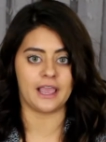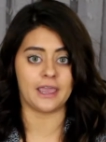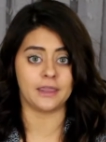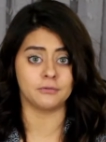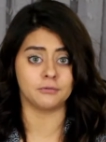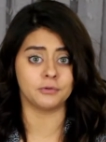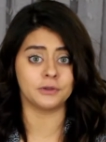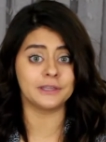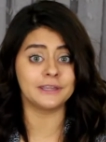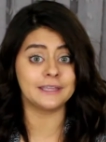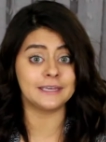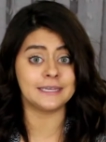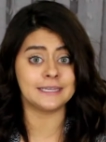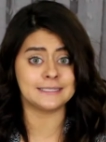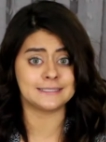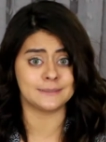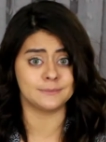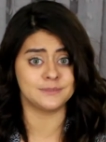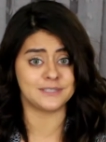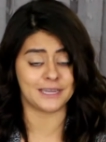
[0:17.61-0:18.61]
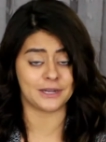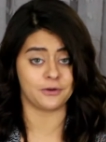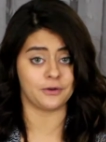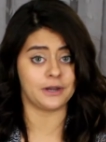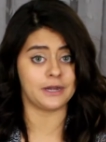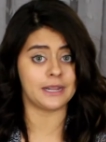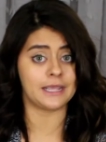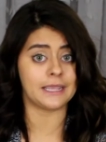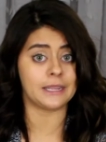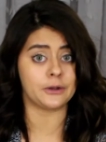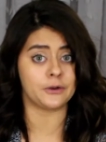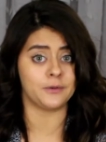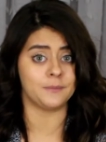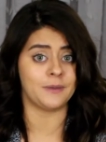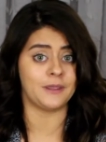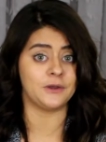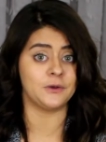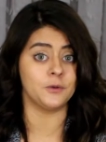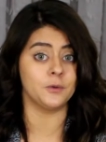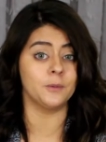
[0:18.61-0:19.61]
I really need some decorating here in
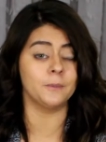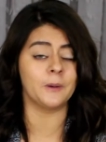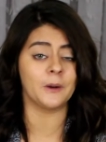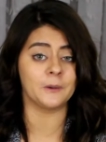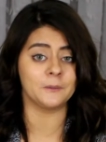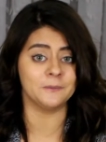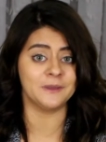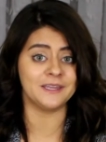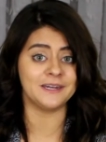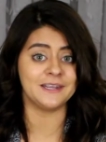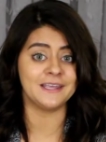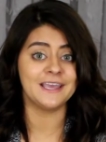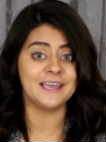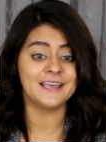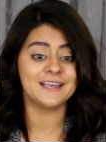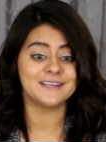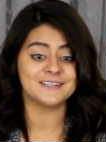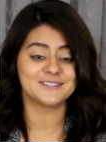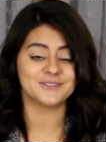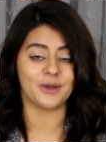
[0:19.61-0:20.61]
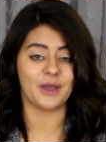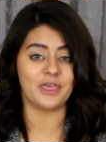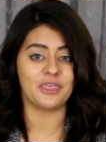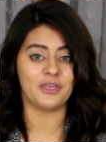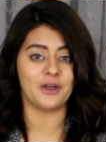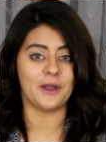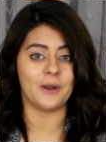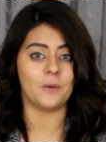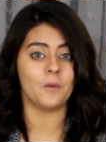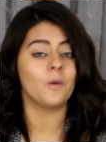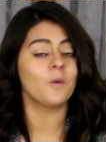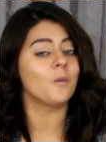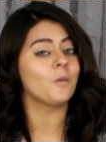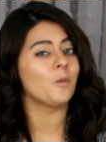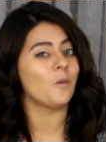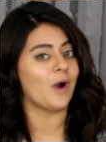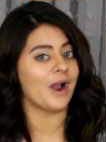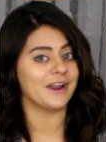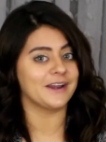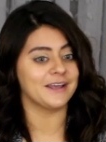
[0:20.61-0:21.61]
my new apartment, so I thought,
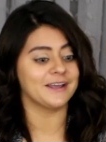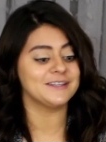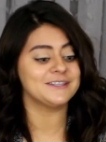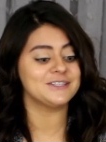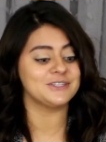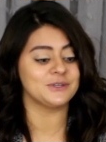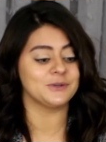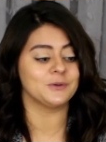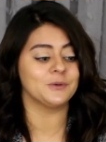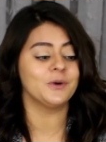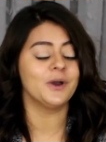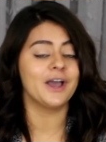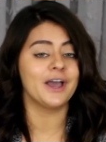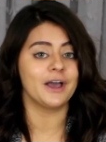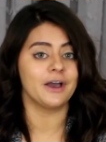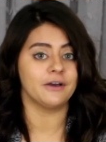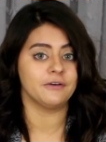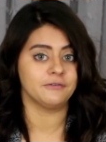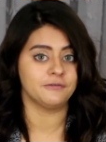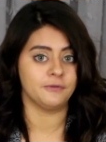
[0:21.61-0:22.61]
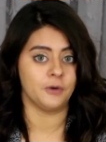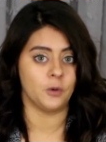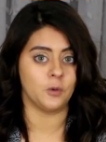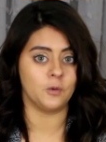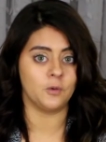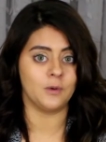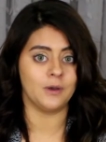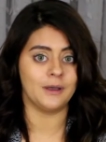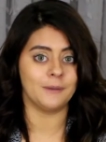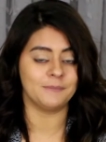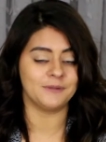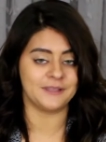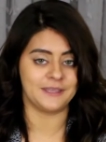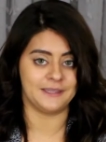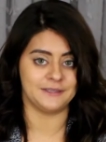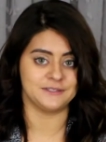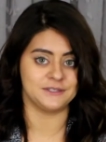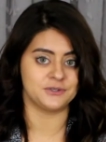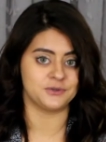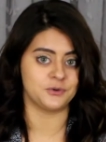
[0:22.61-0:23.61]
why not do a faux
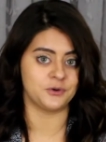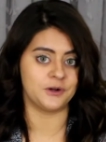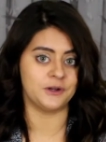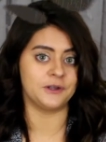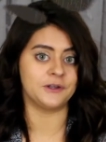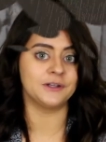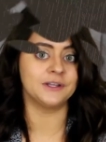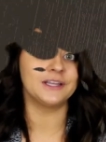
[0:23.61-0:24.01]
plant tutorial?